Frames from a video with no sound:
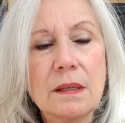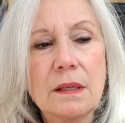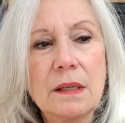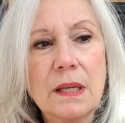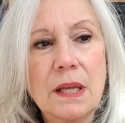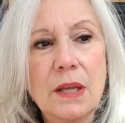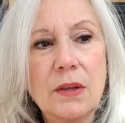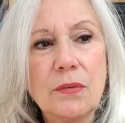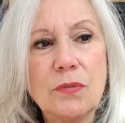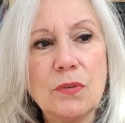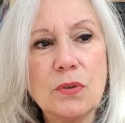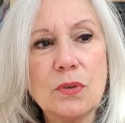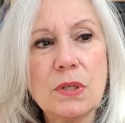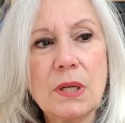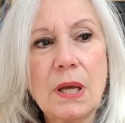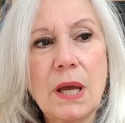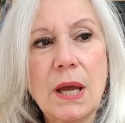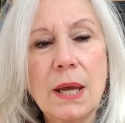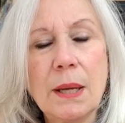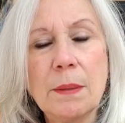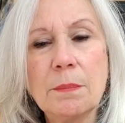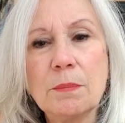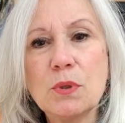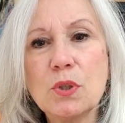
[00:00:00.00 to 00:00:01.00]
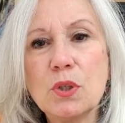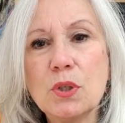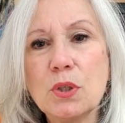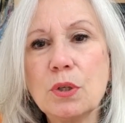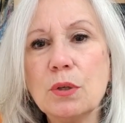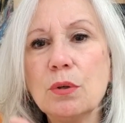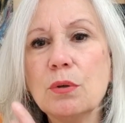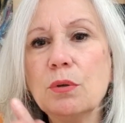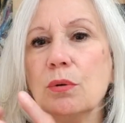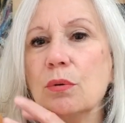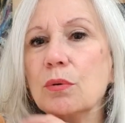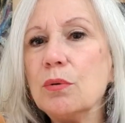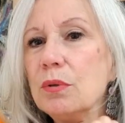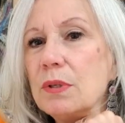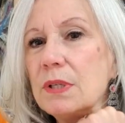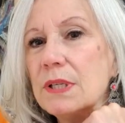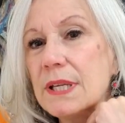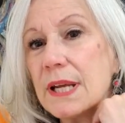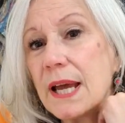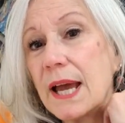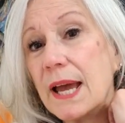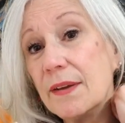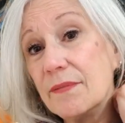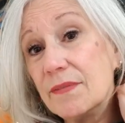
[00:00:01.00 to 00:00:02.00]
give you time to
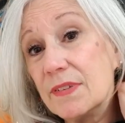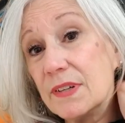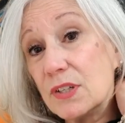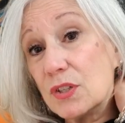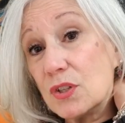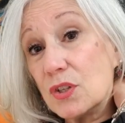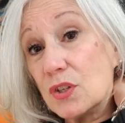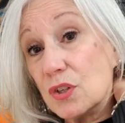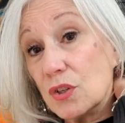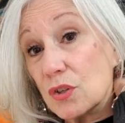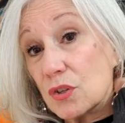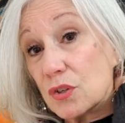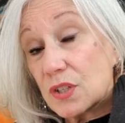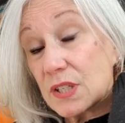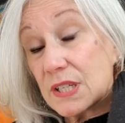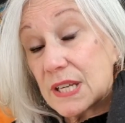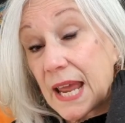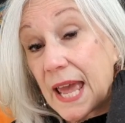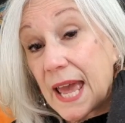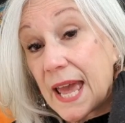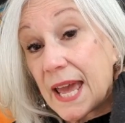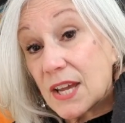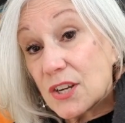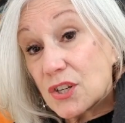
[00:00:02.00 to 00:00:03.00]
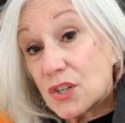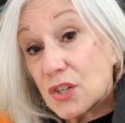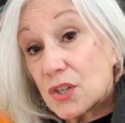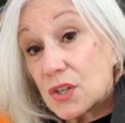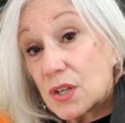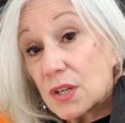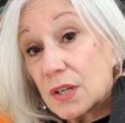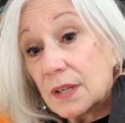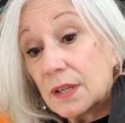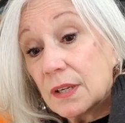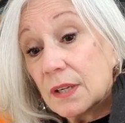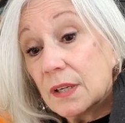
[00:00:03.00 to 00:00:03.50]
dive into your stash.